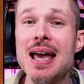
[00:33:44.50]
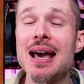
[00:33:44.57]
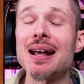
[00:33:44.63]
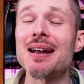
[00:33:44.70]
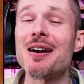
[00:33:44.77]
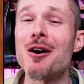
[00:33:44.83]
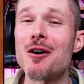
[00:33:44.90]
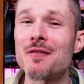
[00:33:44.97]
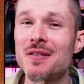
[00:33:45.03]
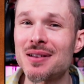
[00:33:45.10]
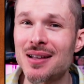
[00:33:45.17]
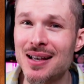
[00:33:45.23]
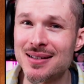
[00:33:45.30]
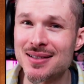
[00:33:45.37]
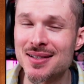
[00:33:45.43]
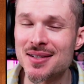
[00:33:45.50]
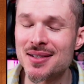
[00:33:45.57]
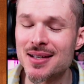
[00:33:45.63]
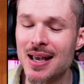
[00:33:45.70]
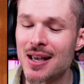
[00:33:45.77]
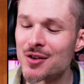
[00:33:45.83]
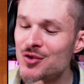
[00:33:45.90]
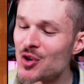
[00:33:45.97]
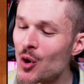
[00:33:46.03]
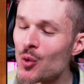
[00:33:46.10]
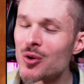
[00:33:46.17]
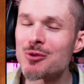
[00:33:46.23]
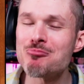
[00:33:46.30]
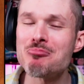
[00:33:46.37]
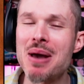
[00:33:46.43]
and I often like to say don't
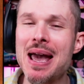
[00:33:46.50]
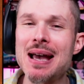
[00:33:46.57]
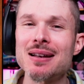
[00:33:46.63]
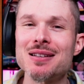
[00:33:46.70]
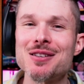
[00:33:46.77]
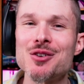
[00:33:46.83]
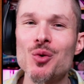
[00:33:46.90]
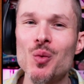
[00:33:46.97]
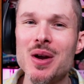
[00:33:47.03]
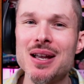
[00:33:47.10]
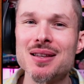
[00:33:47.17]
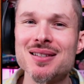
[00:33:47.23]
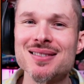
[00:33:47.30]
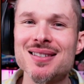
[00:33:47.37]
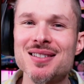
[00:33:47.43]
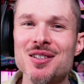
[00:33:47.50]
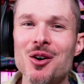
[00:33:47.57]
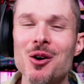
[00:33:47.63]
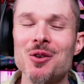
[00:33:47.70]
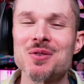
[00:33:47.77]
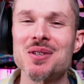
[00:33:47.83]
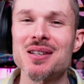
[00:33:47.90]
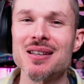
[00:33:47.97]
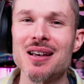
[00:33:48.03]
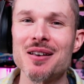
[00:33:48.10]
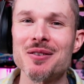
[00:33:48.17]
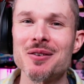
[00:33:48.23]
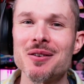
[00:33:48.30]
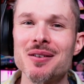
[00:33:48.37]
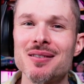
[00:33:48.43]
abandon your weaknesses
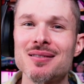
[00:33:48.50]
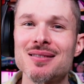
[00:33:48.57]
altogether,